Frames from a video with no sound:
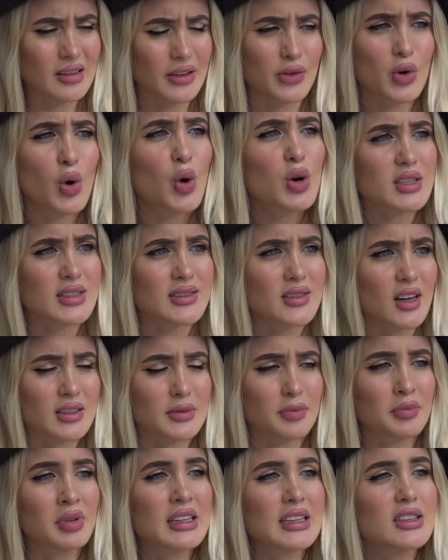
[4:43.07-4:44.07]
Of course not.
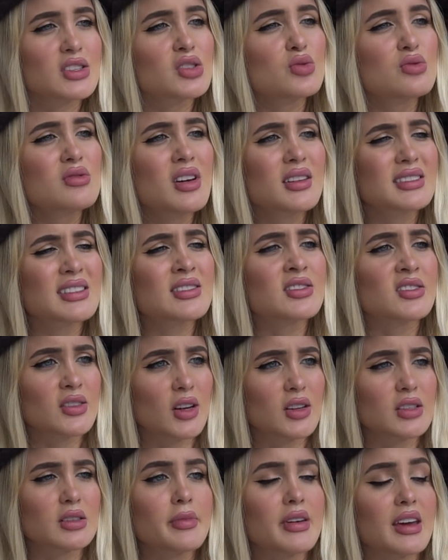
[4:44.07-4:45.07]
Please do not
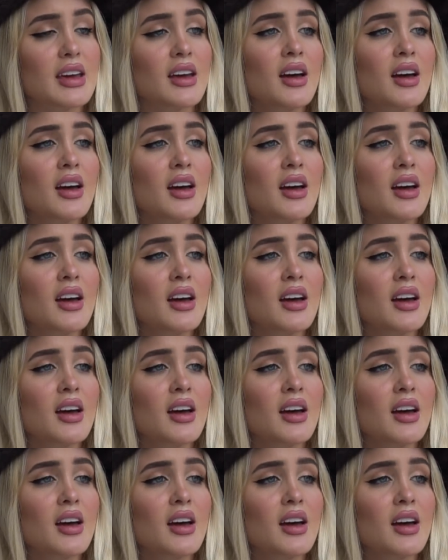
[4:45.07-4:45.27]
insult me.